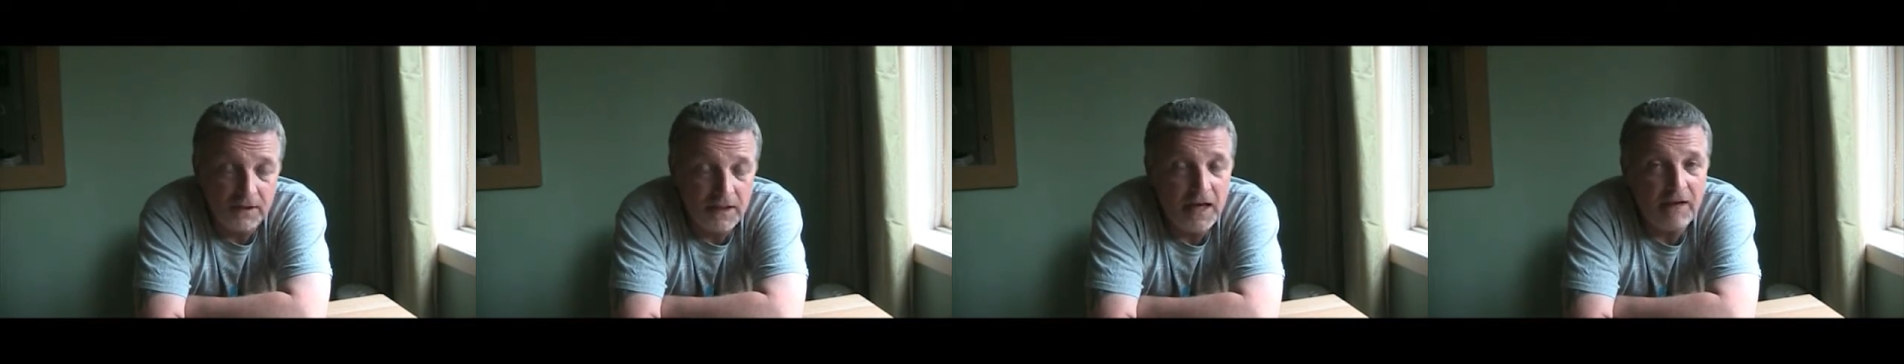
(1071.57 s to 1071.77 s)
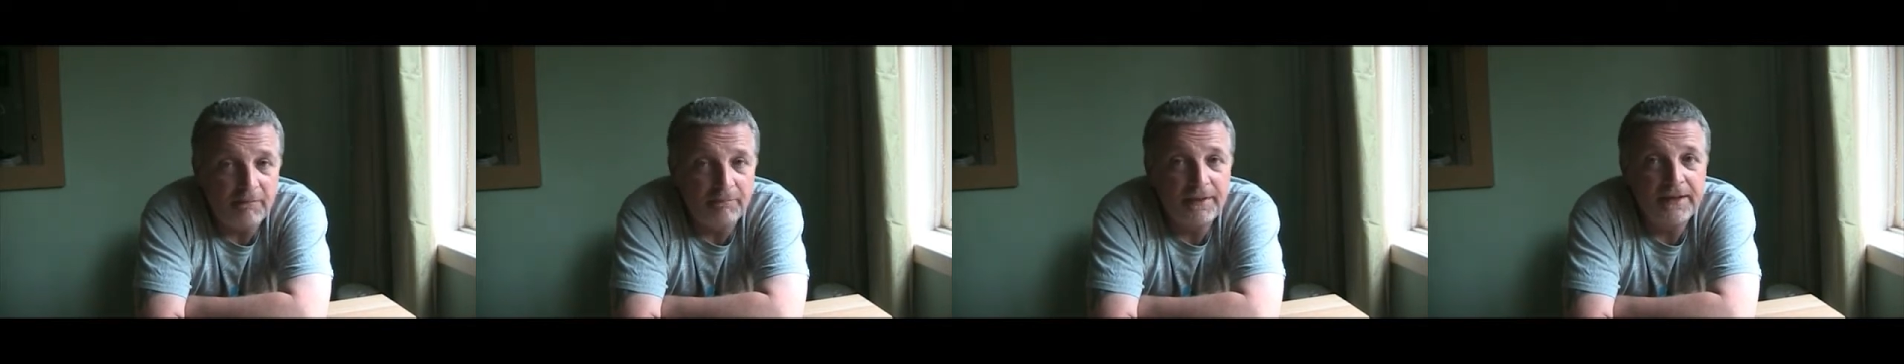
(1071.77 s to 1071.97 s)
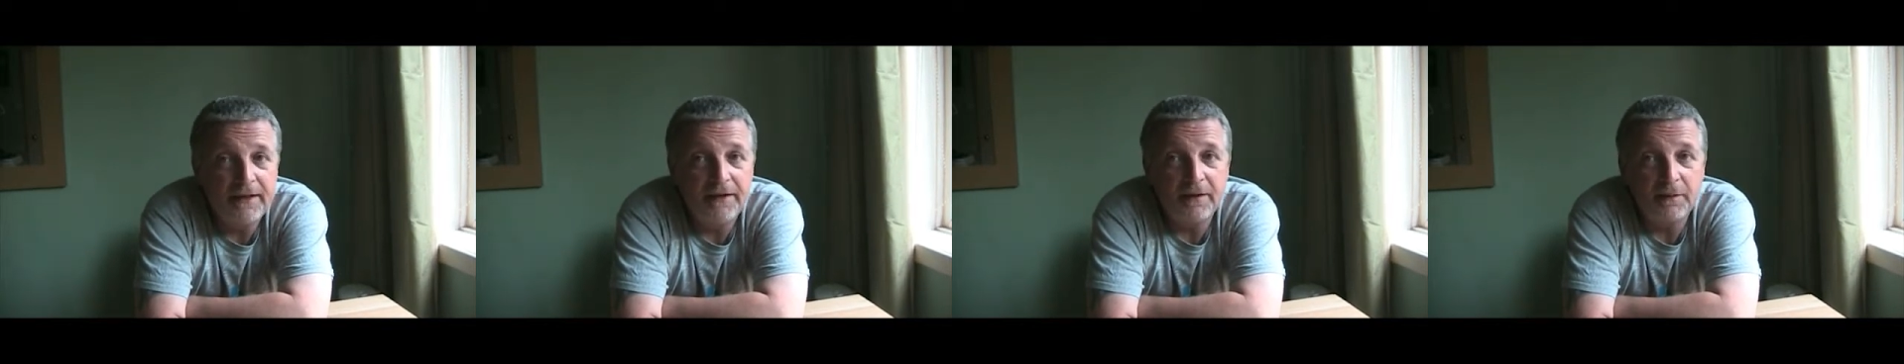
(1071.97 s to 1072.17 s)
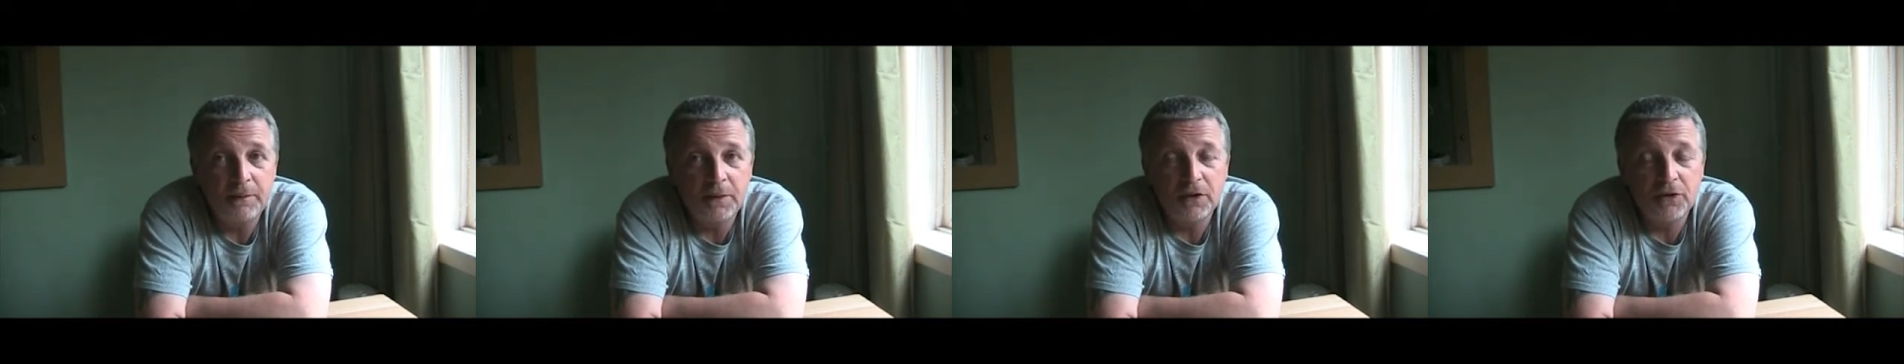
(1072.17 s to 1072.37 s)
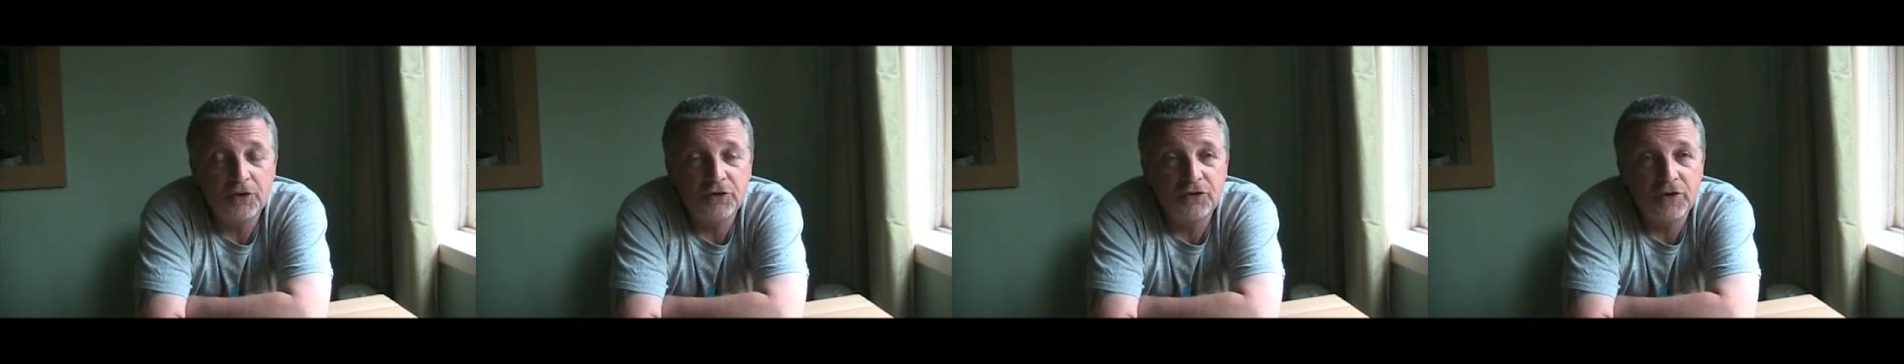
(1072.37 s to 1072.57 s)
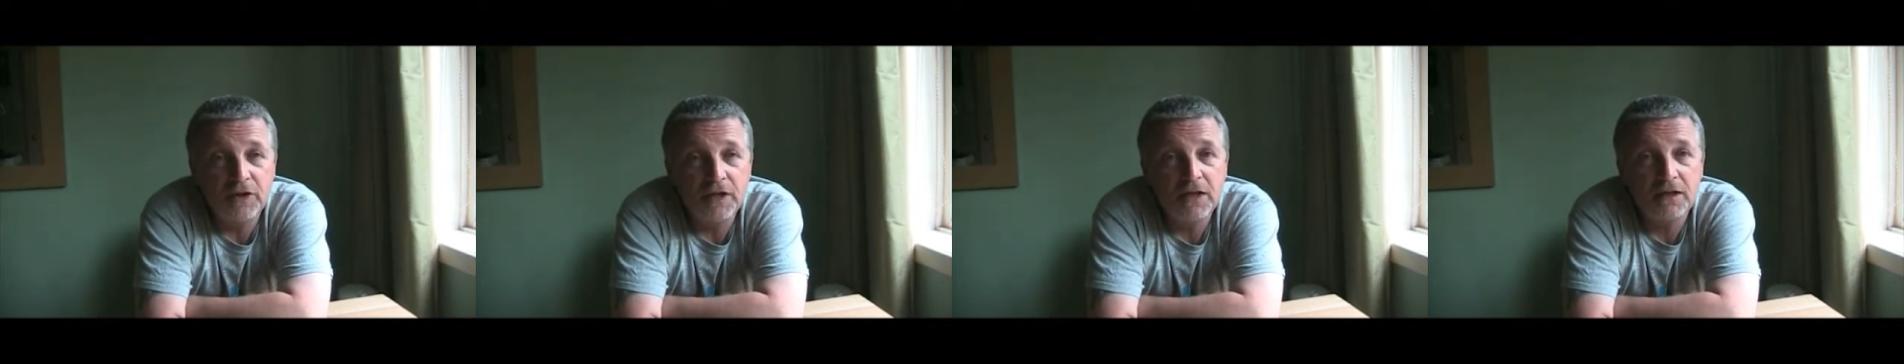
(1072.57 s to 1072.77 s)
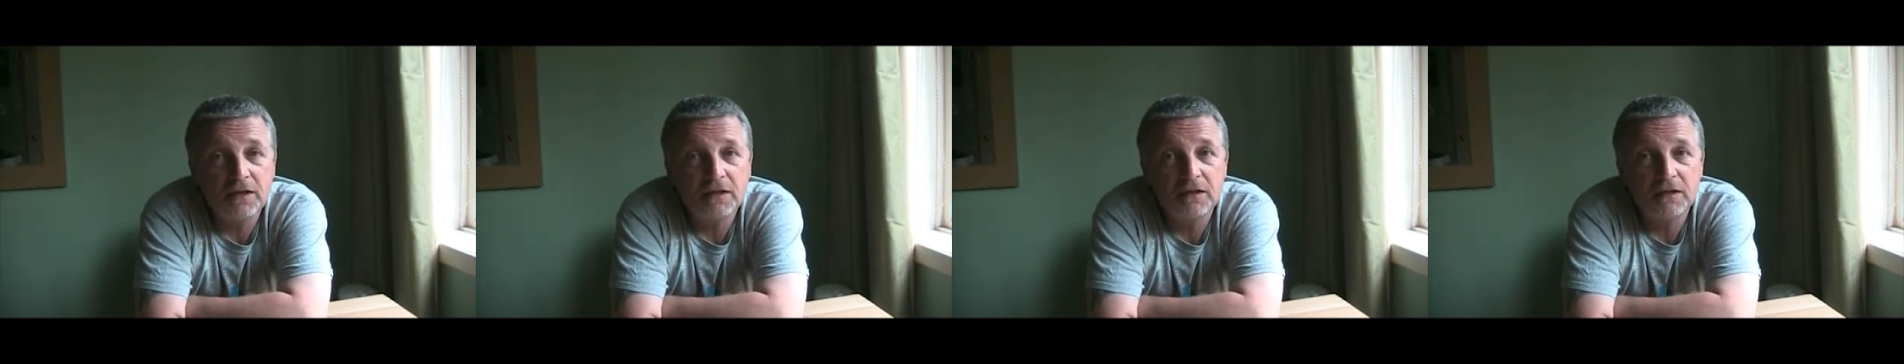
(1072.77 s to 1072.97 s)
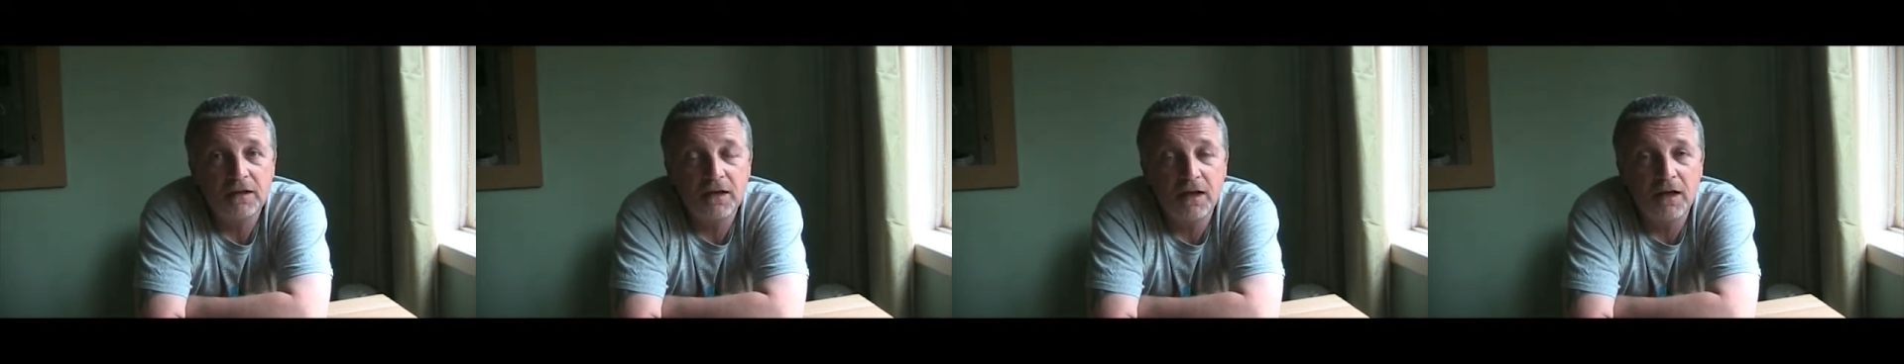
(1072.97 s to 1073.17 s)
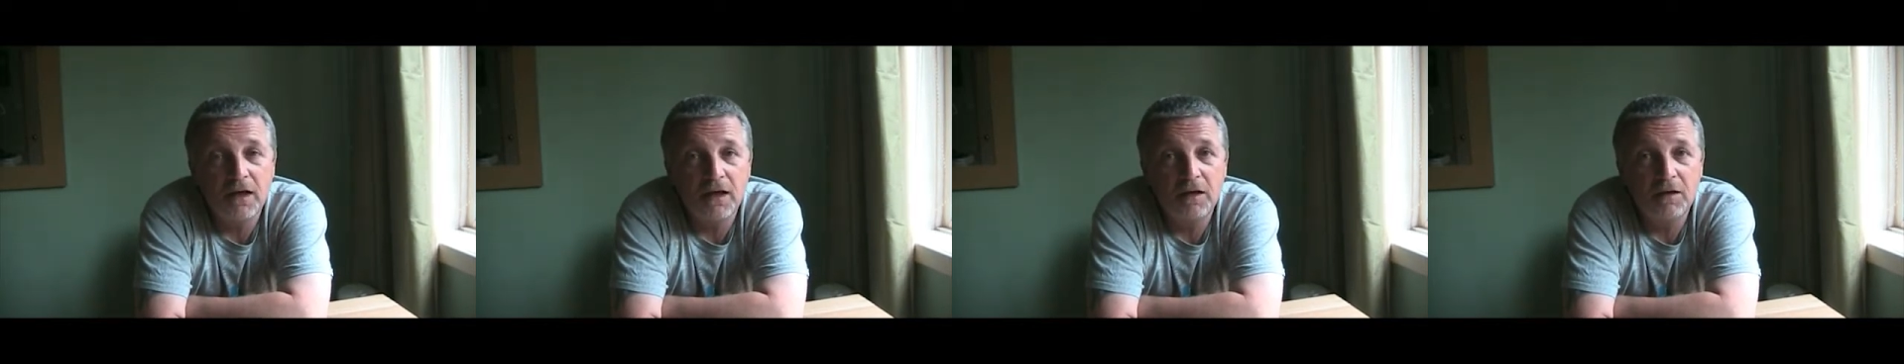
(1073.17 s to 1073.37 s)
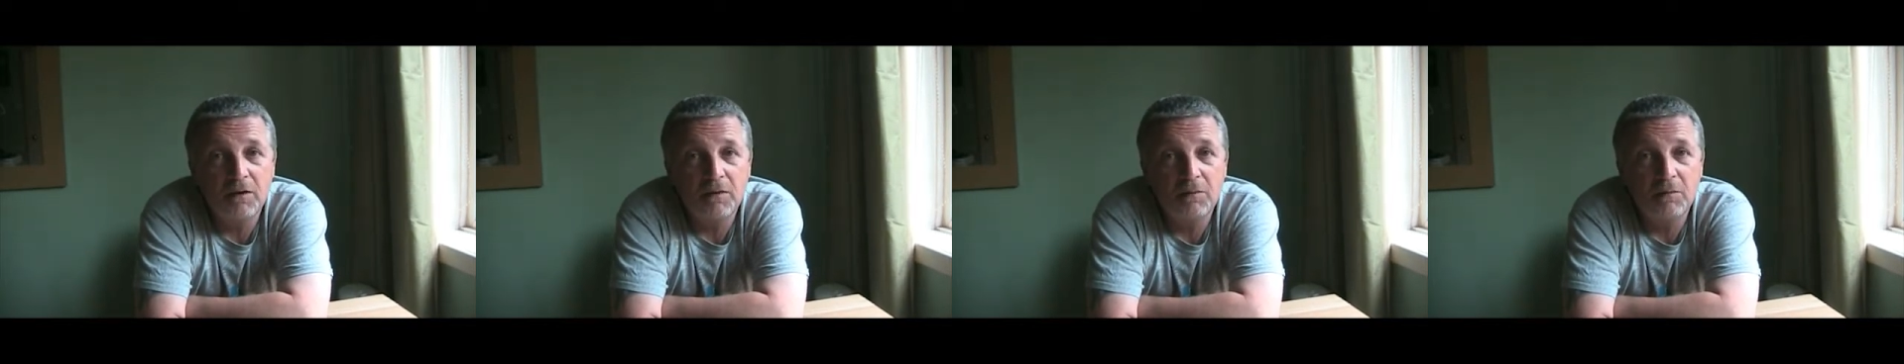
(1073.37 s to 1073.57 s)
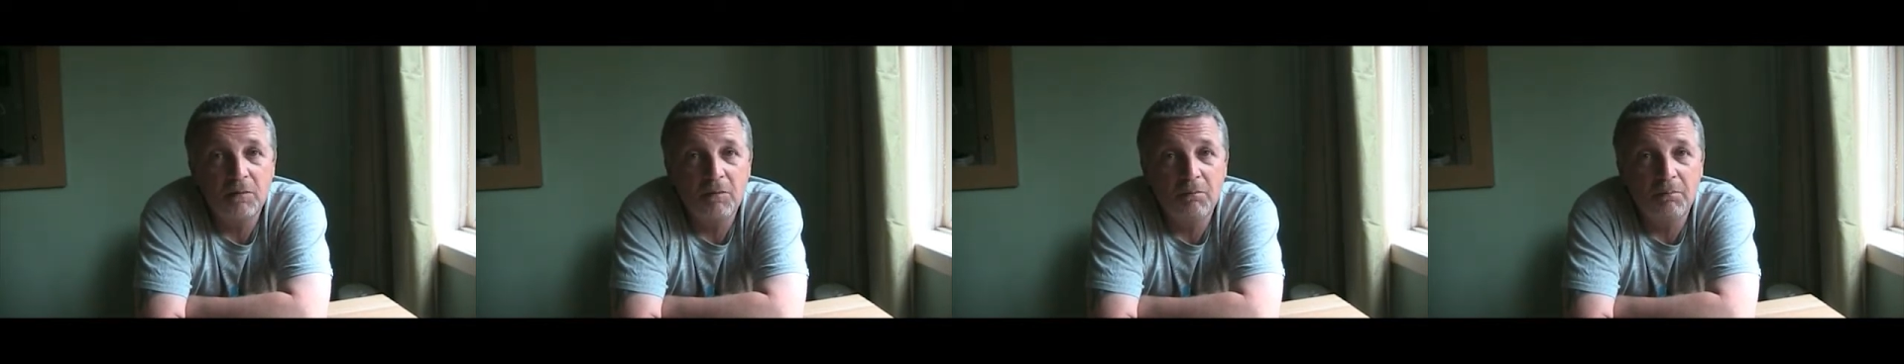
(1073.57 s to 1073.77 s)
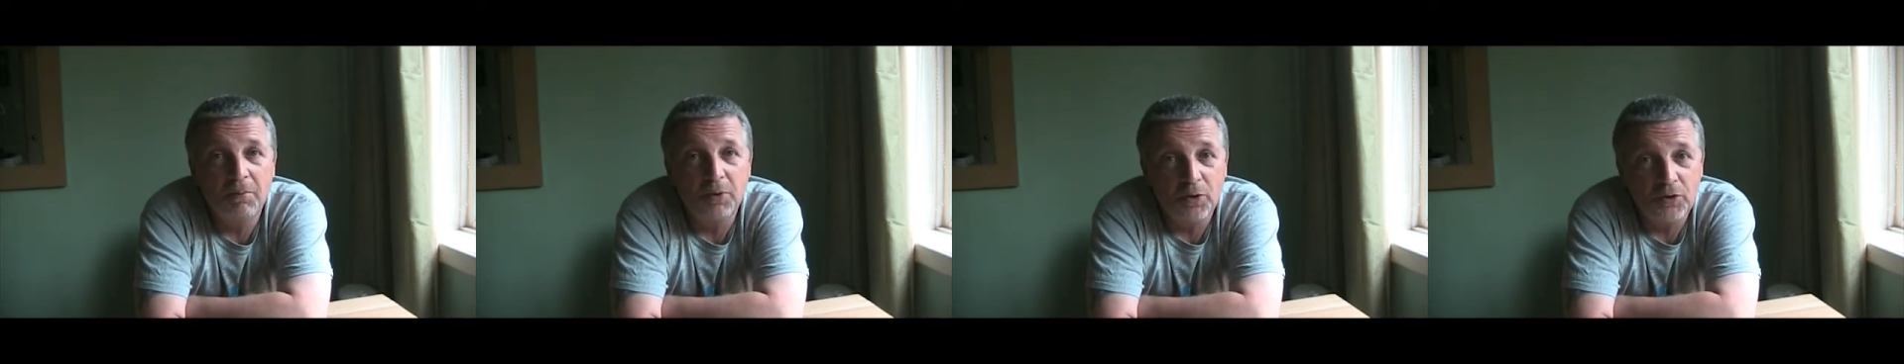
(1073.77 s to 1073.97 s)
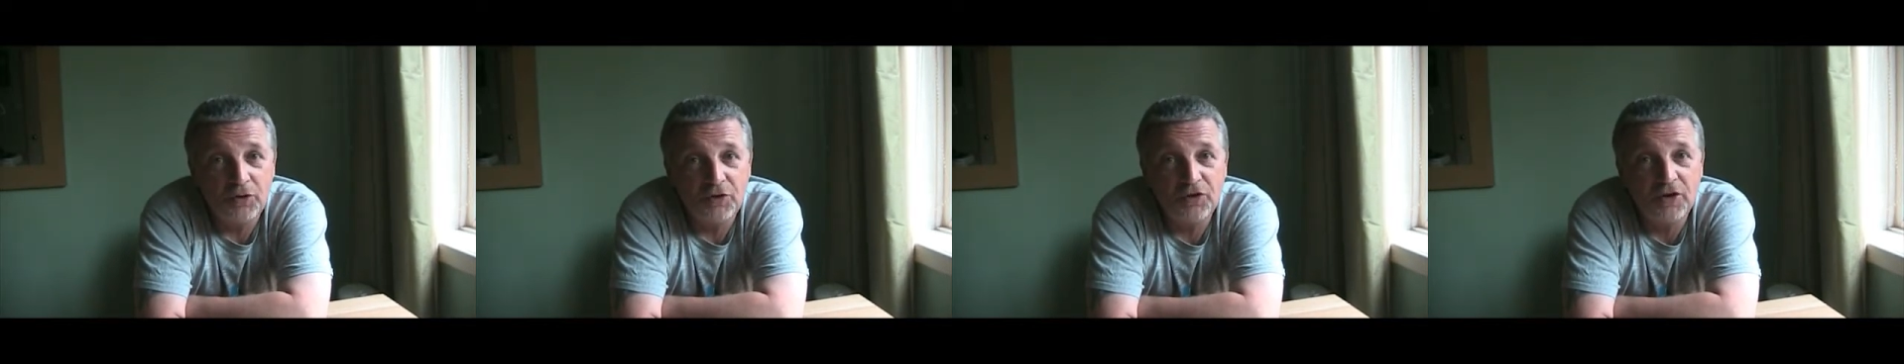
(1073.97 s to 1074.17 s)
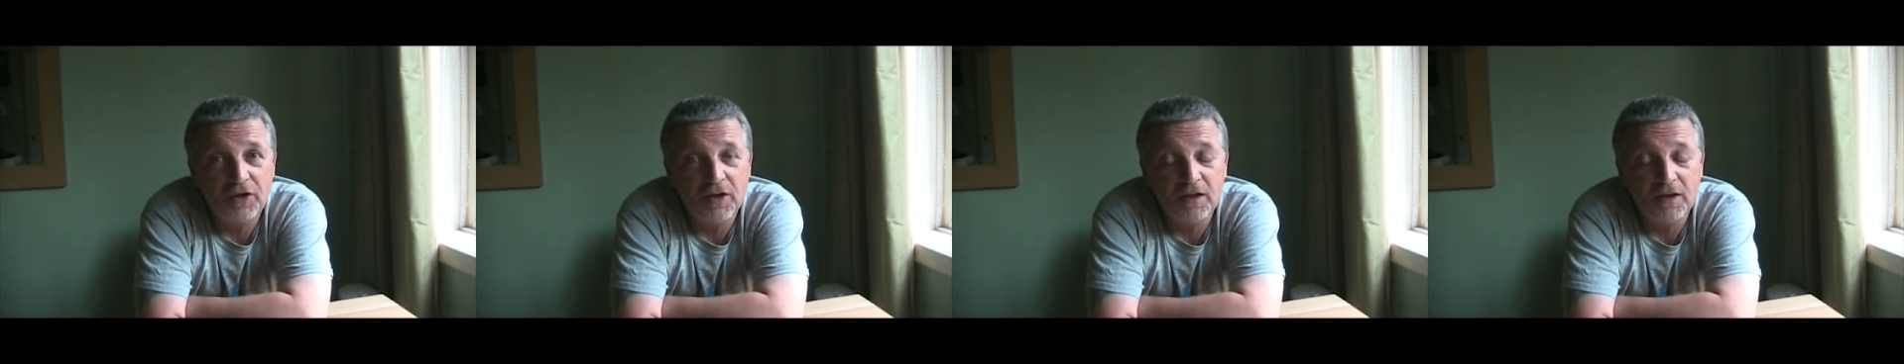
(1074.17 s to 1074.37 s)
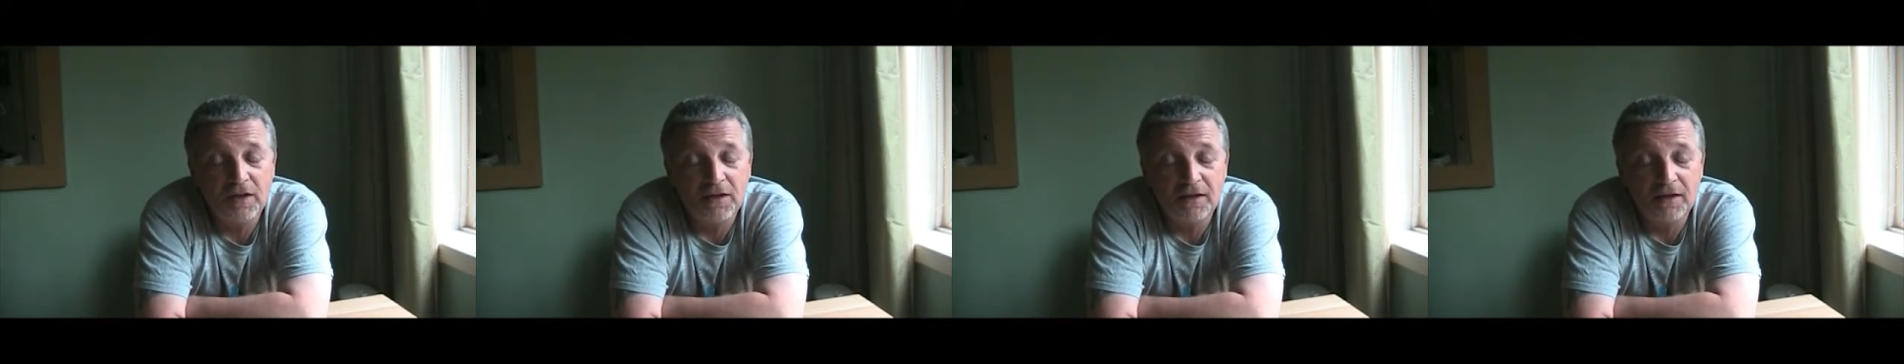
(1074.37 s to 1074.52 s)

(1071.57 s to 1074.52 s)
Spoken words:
I've been in the military, but